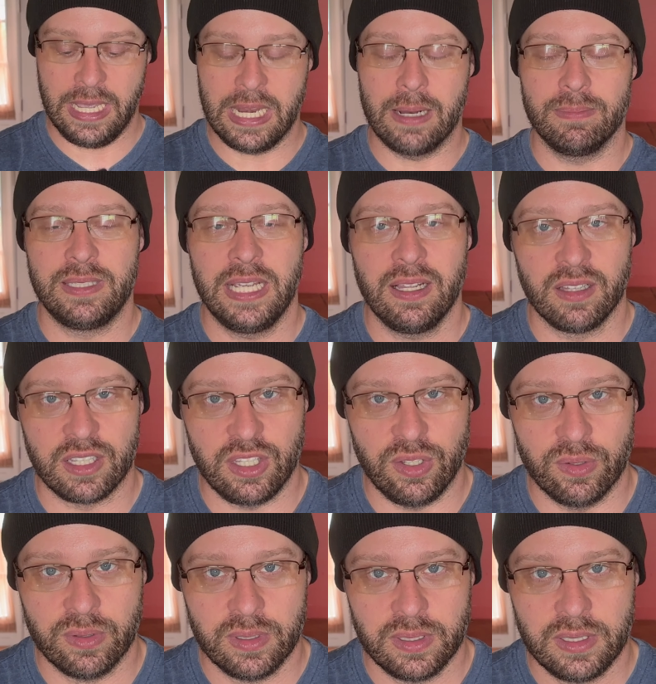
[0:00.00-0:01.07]
And I'm telling
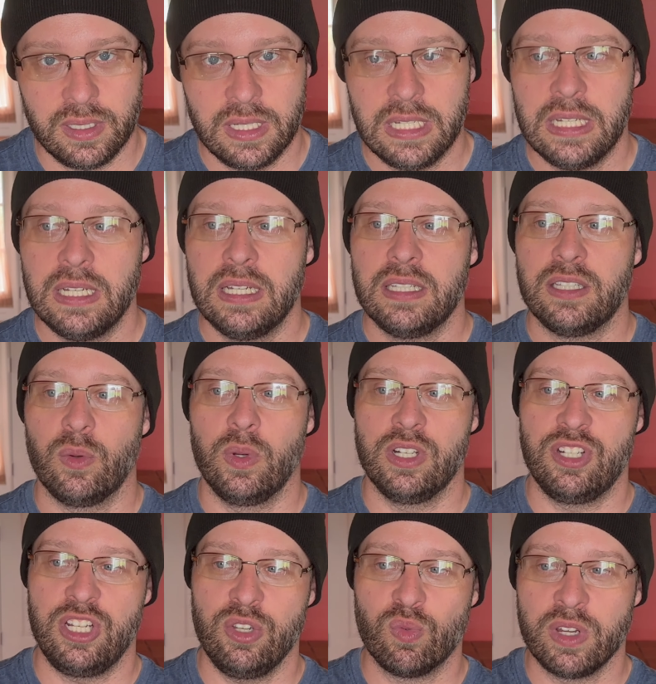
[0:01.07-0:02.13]
you that when
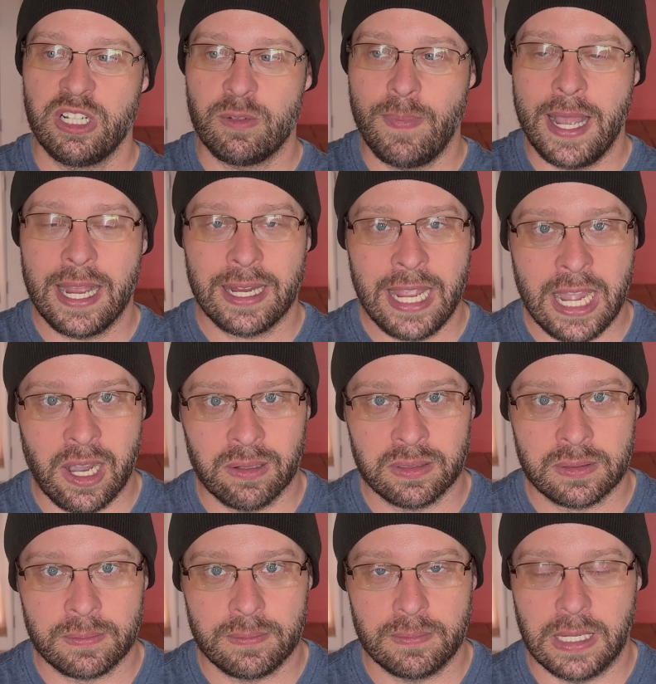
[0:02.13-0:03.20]
she reached back
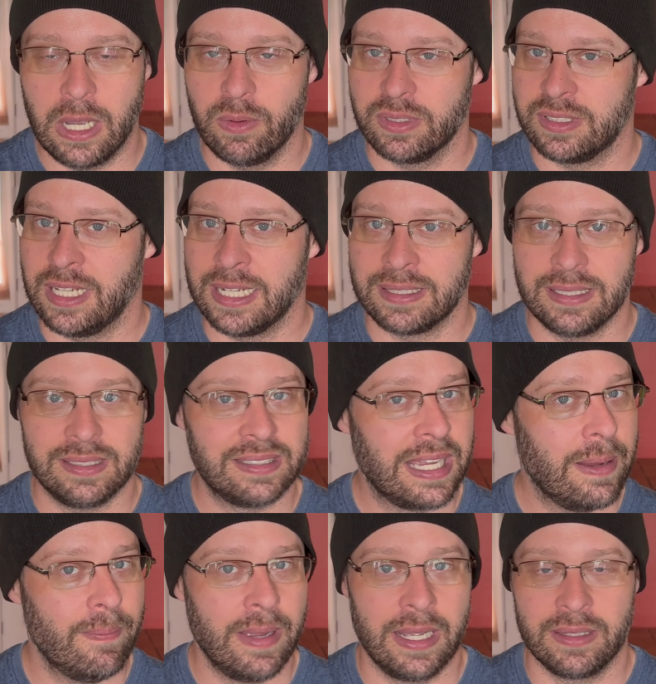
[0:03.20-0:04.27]
out, I was not the
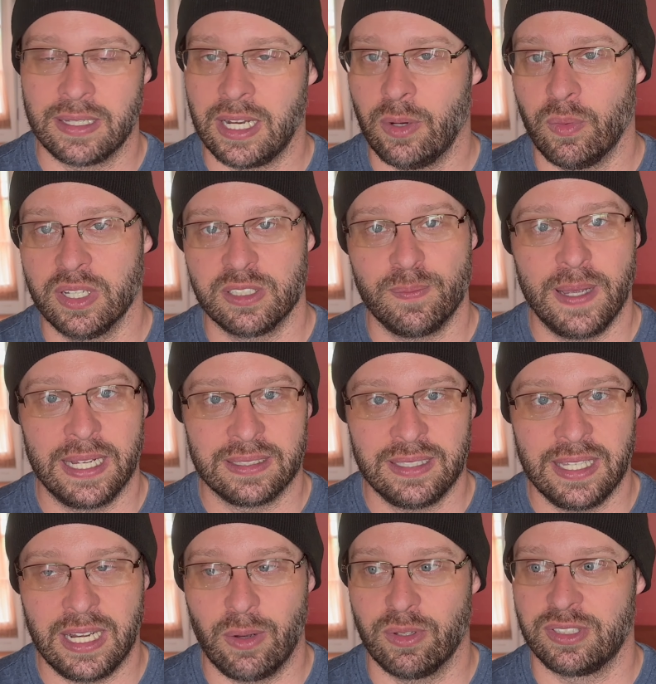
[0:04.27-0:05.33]
same man that I was back
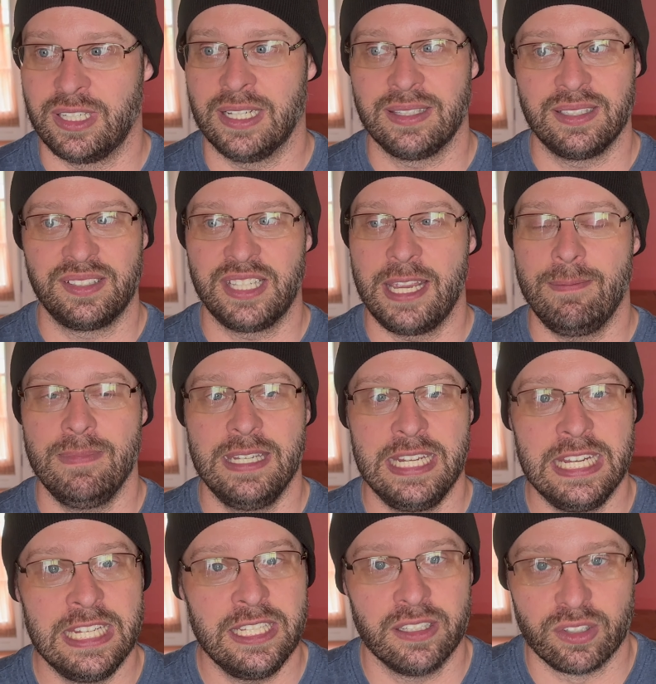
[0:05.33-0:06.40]
then. I was not the same
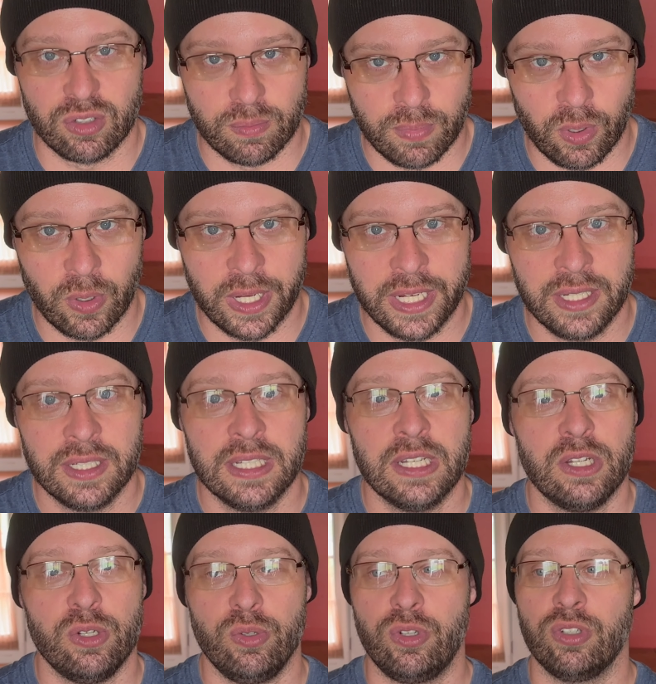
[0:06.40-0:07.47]
needy little boy
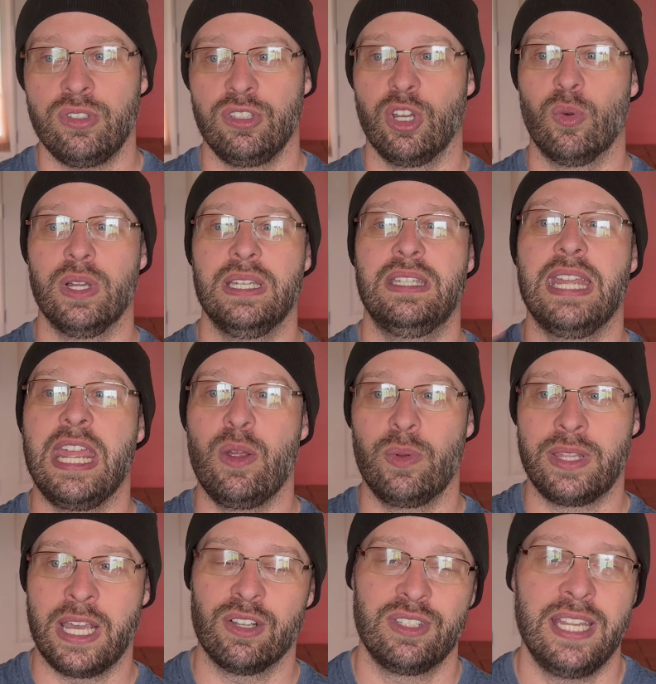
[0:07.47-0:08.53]
who couldn't go a day
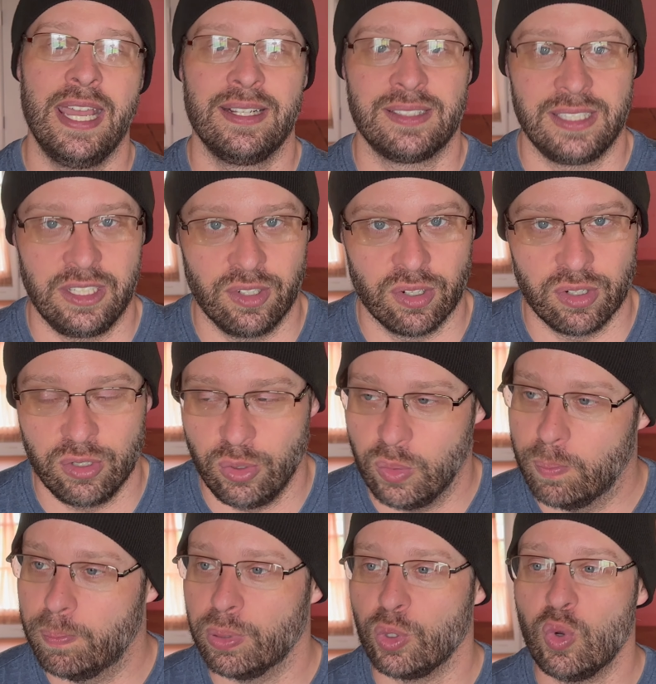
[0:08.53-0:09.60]
without texting her, who
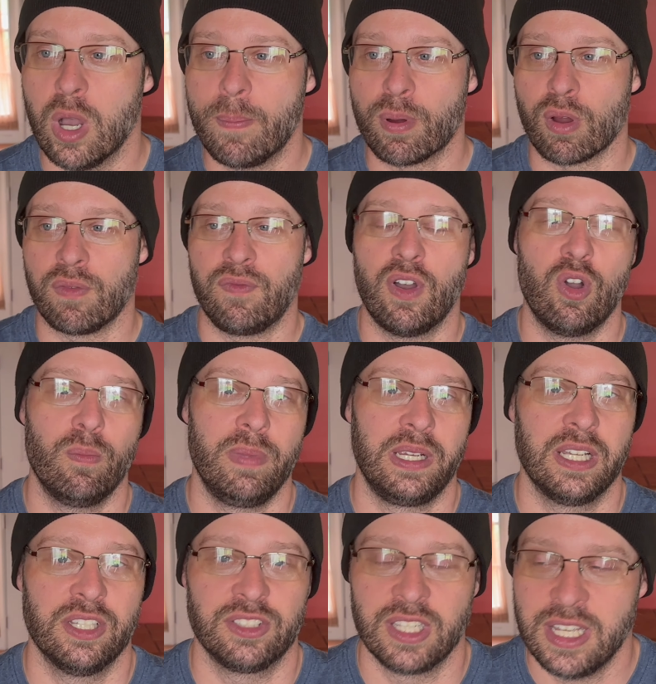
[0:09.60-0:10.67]
blew up her phone
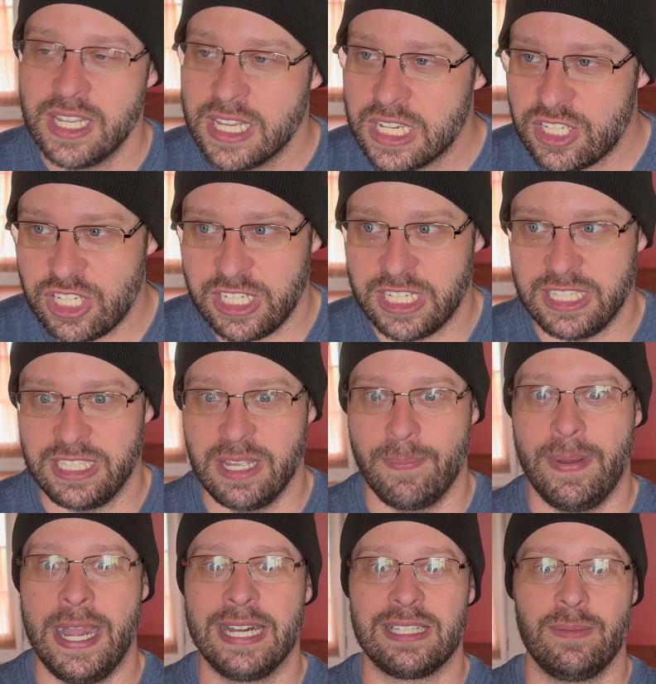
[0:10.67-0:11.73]
because she didn't get
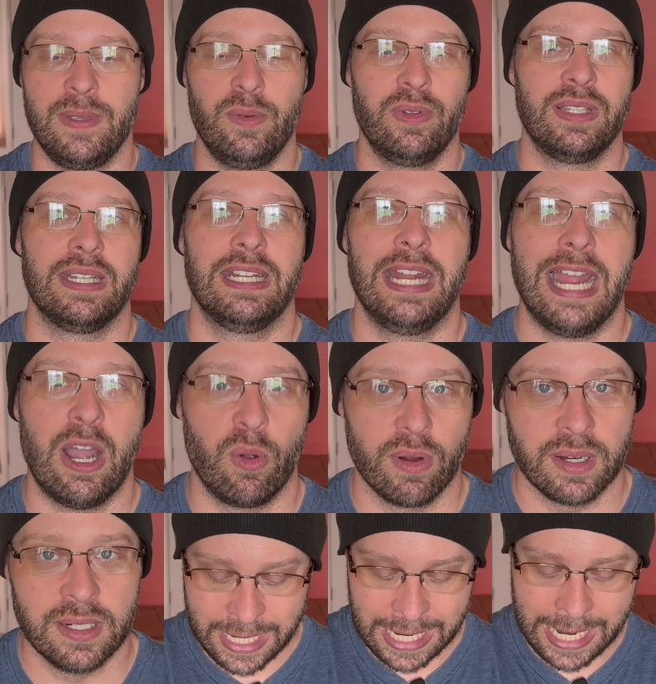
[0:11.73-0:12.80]
back to me within an
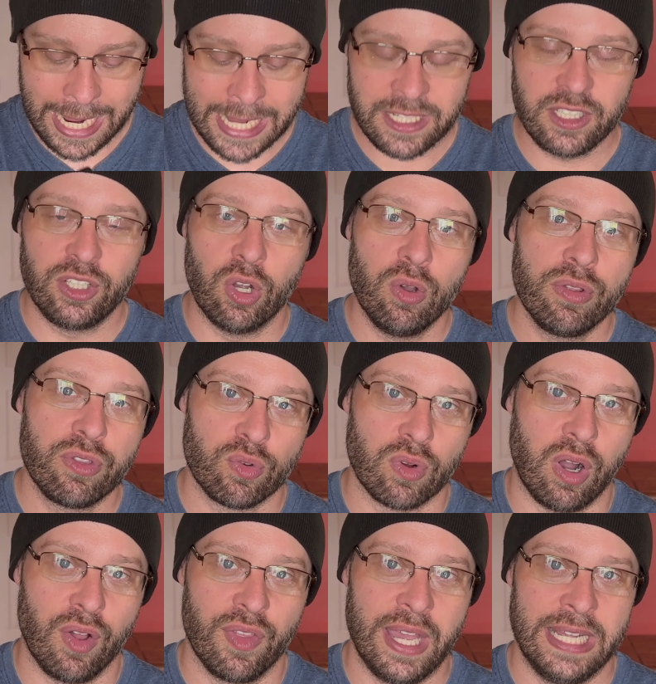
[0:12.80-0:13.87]
hour. And I had to go through
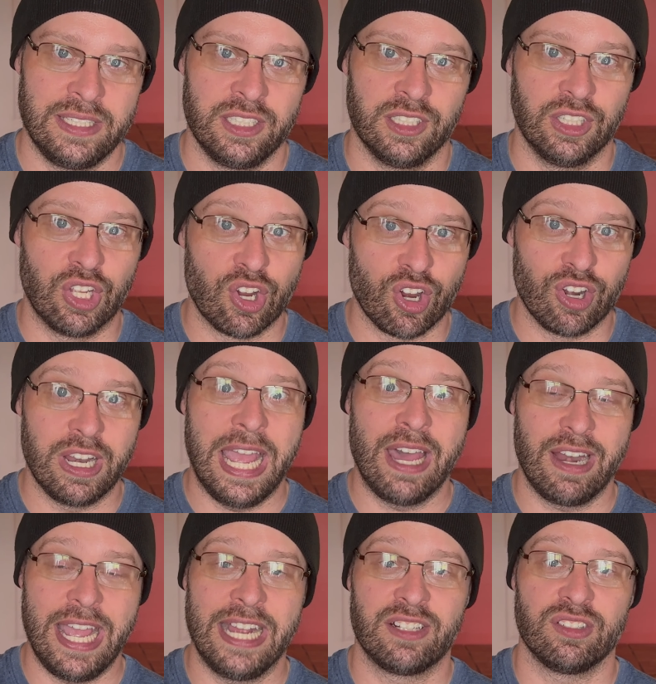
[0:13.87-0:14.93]
all that to learn how
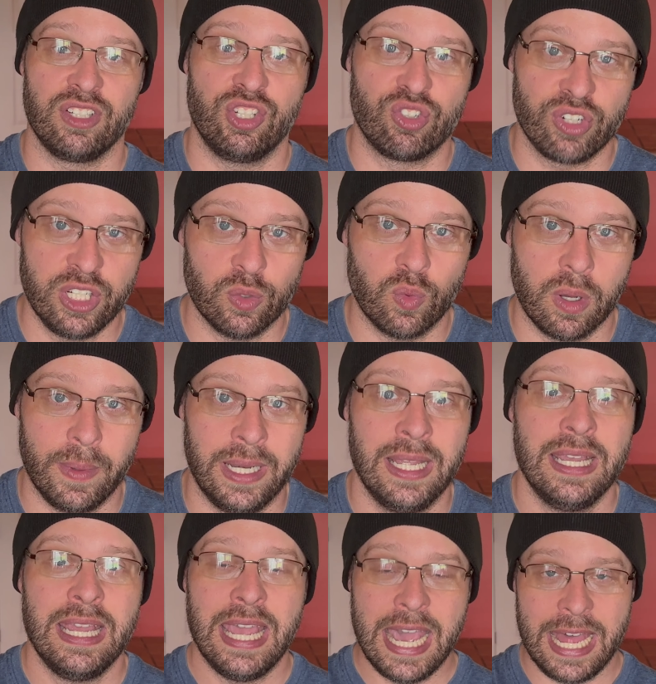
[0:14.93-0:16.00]
to actually treat a woman,
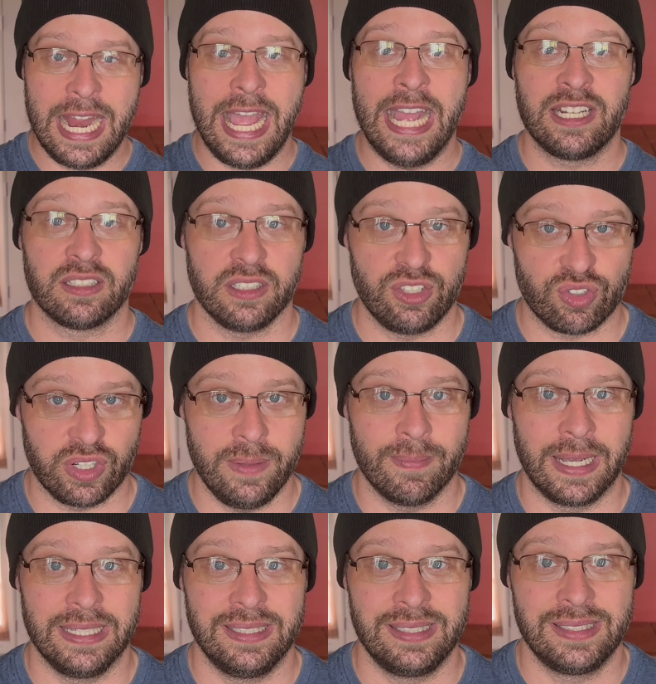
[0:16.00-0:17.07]
how to actually treat
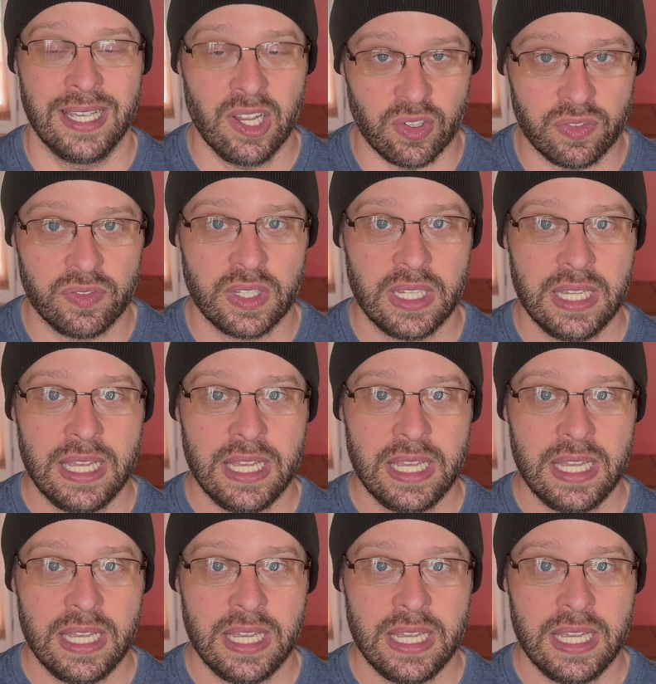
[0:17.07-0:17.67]
myself.